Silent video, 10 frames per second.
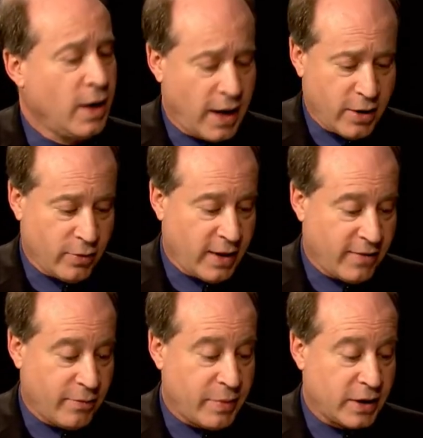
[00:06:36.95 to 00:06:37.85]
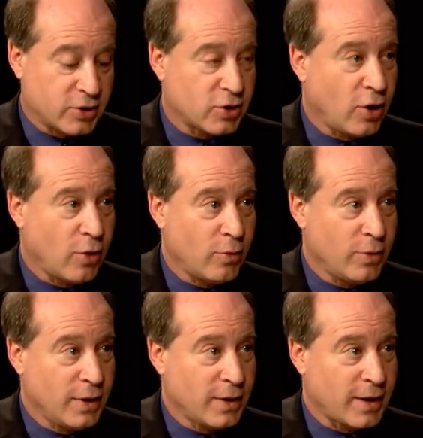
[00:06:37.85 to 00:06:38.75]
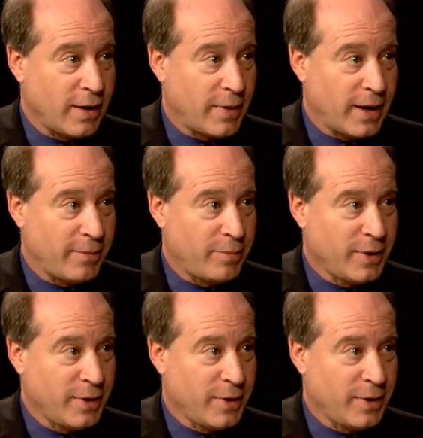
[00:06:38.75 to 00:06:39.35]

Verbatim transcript: I know they have a big show coming up.